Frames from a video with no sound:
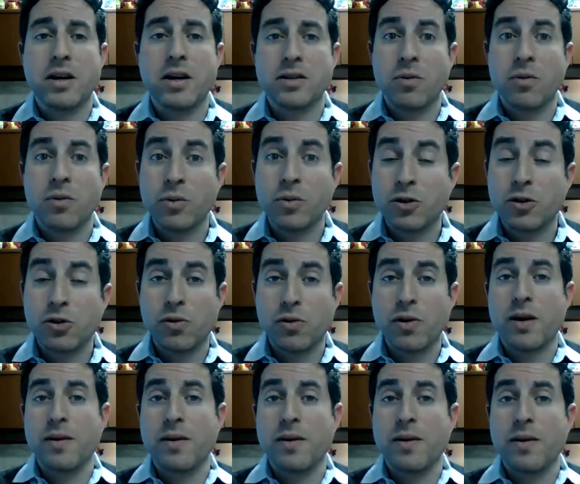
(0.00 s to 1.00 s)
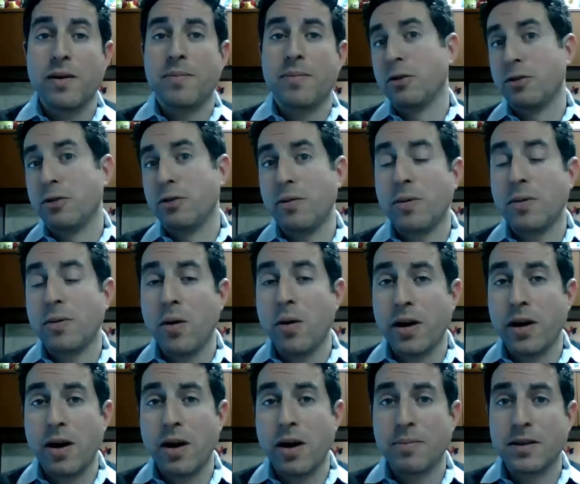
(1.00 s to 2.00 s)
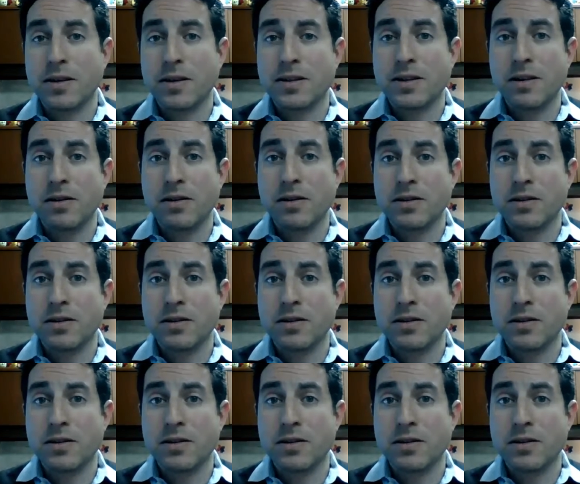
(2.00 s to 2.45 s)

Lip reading: we'll trip, and we'll trip going up the stairs.